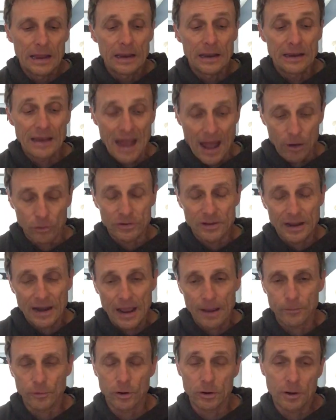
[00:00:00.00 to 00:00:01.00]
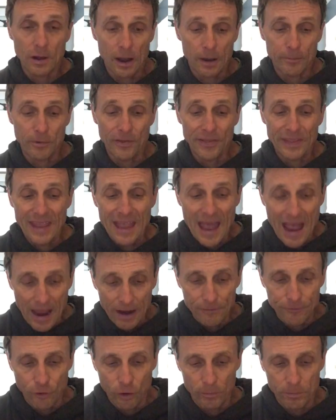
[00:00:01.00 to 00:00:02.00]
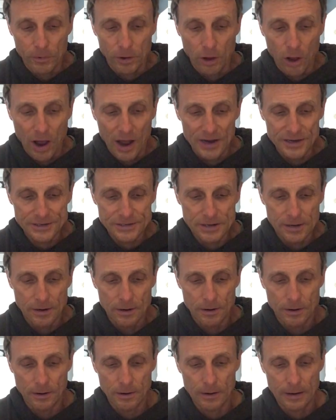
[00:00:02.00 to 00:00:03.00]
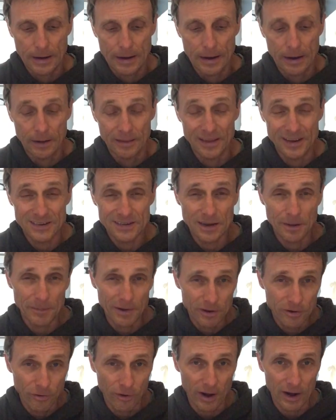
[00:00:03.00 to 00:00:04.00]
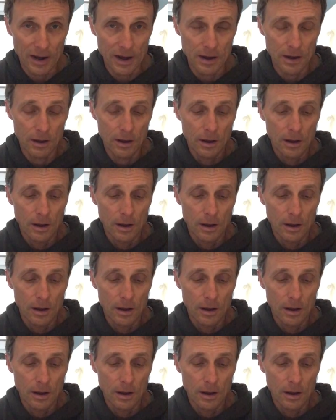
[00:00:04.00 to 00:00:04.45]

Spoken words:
Now, today I'm going to talk about the adverb clause. And this can be tricky,